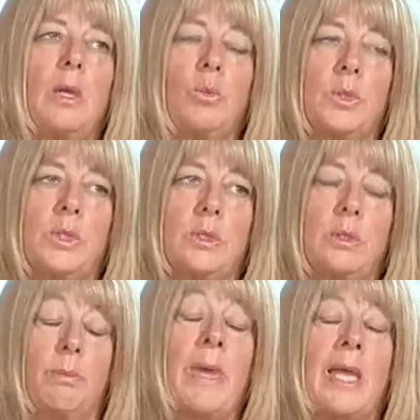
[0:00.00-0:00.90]
was
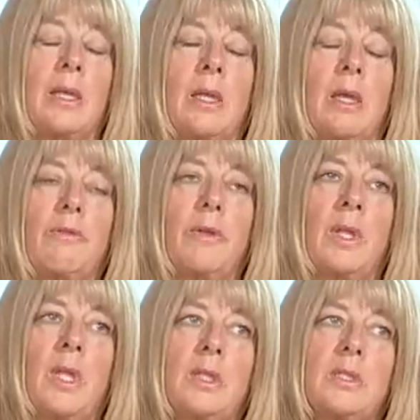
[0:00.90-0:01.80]
bad enough,
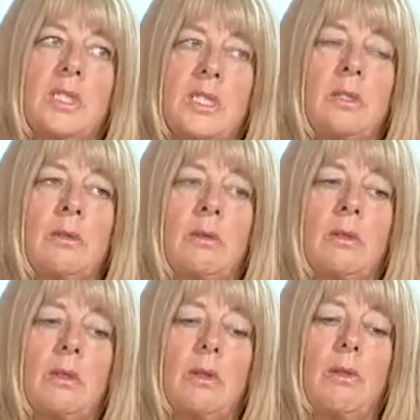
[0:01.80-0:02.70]
and then sitting
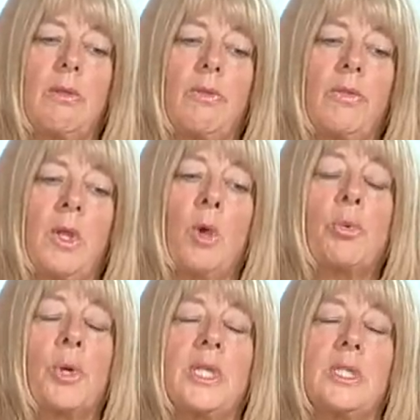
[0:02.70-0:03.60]
on the
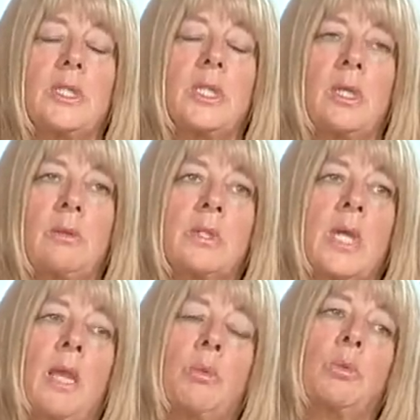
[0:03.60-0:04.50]
operating
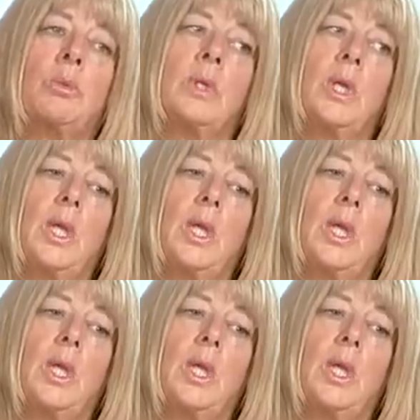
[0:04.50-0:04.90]
table